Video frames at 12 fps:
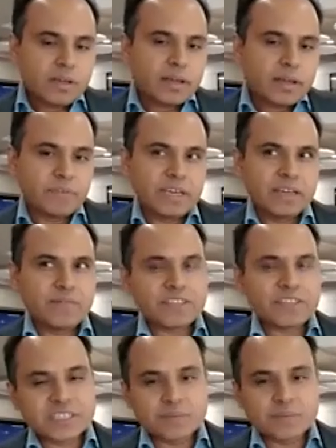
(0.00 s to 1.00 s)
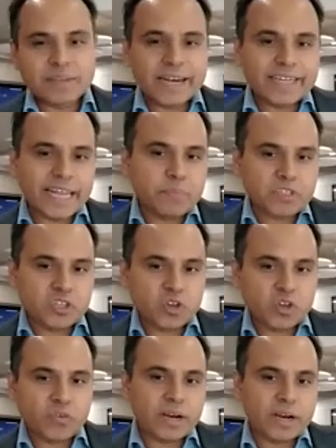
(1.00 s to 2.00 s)
we invested something like 10%
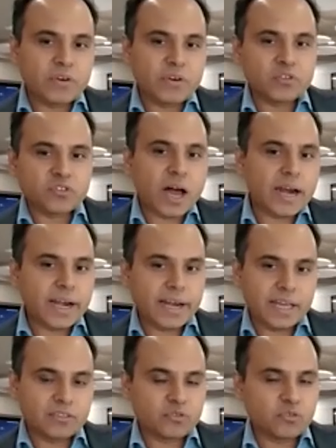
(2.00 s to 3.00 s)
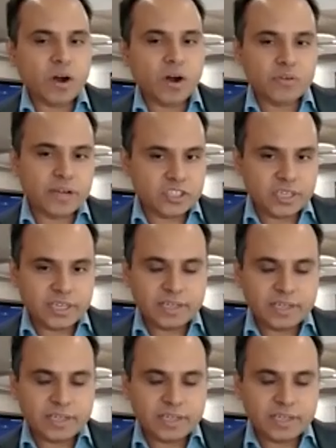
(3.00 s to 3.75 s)
of our revenues on r&d throughout our journey